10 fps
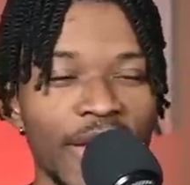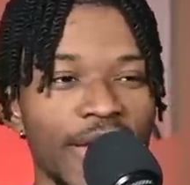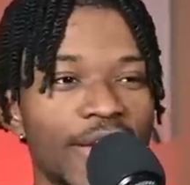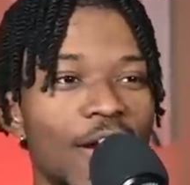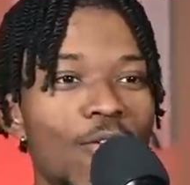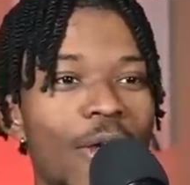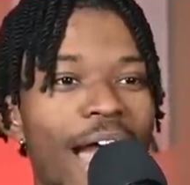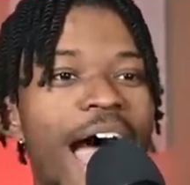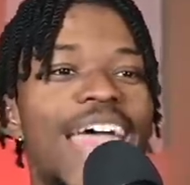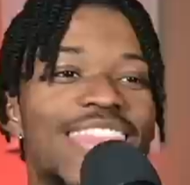You know, I,
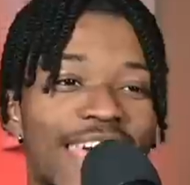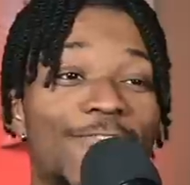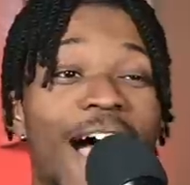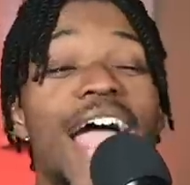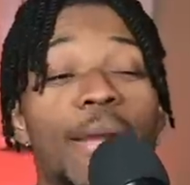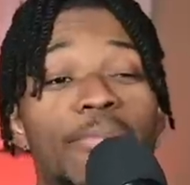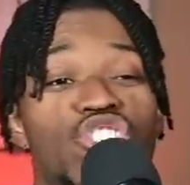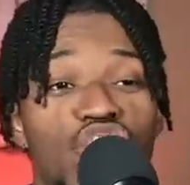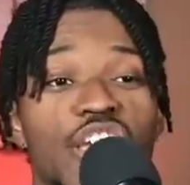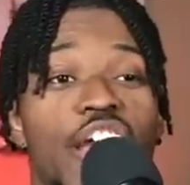I, if I am a
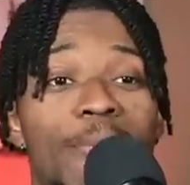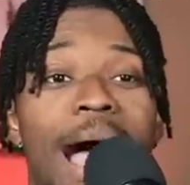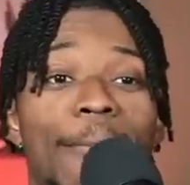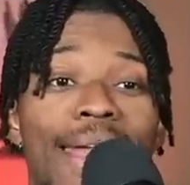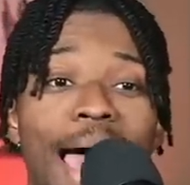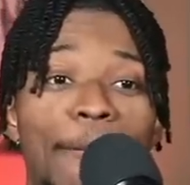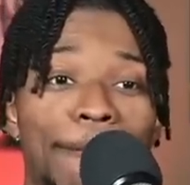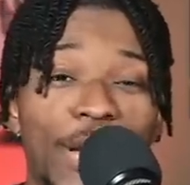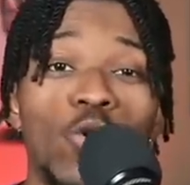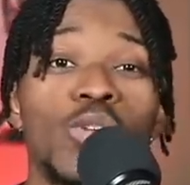GM, I'm not
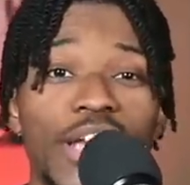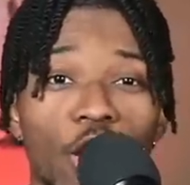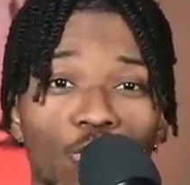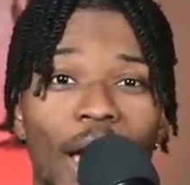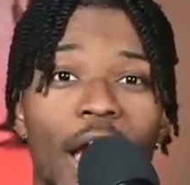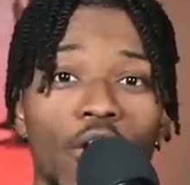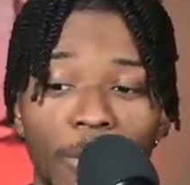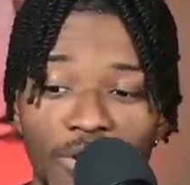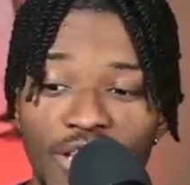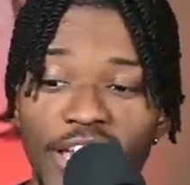building around a
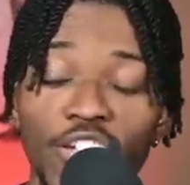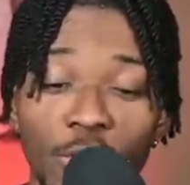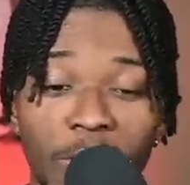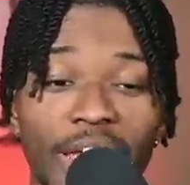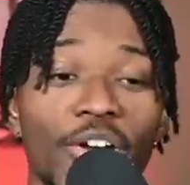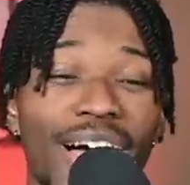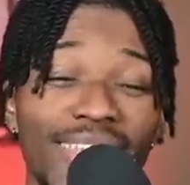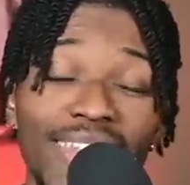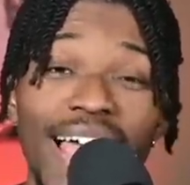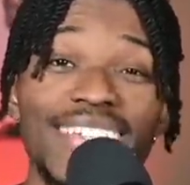particular player
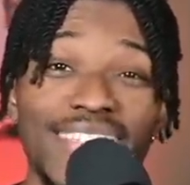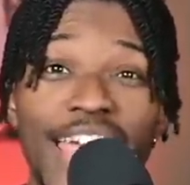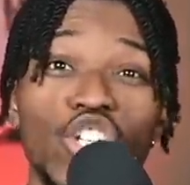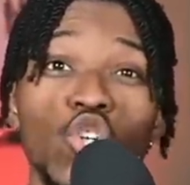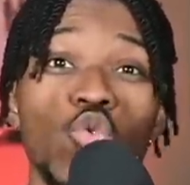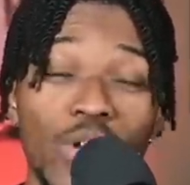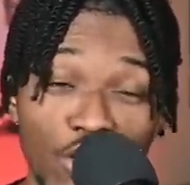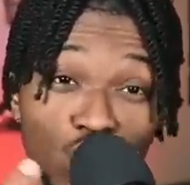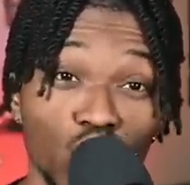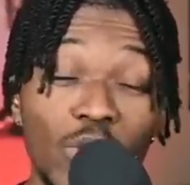unless that dude
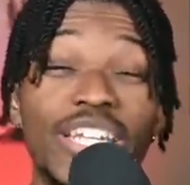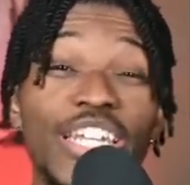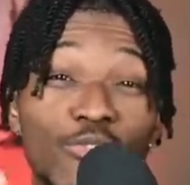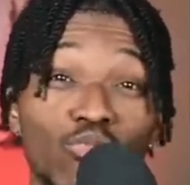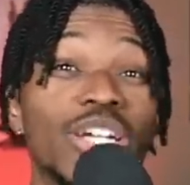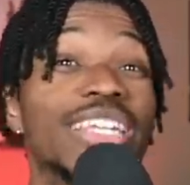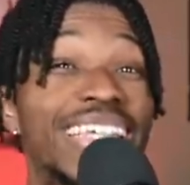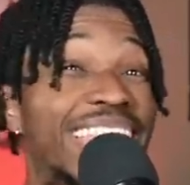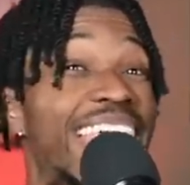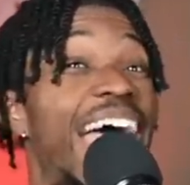is really, really
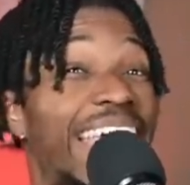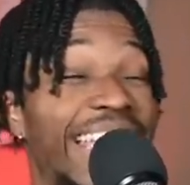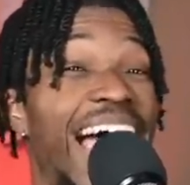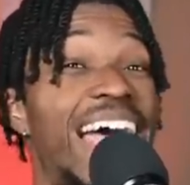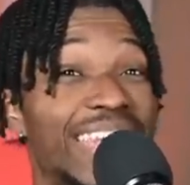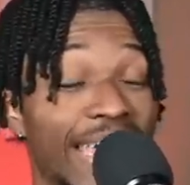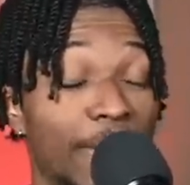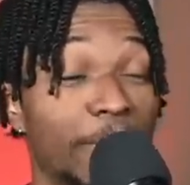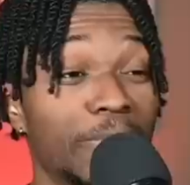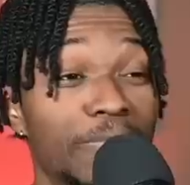that
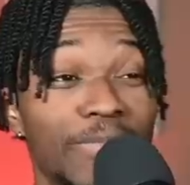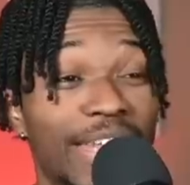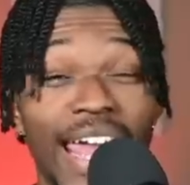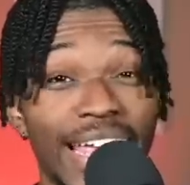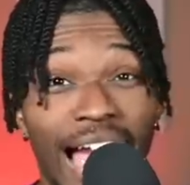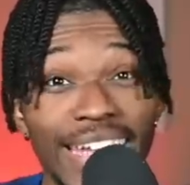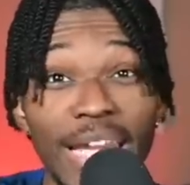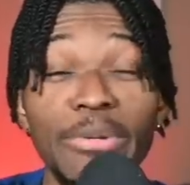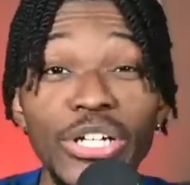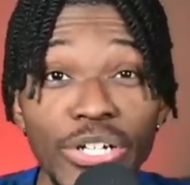goddamn that
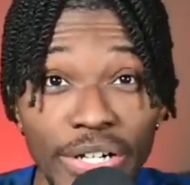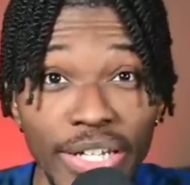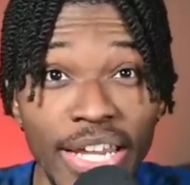goddamn good.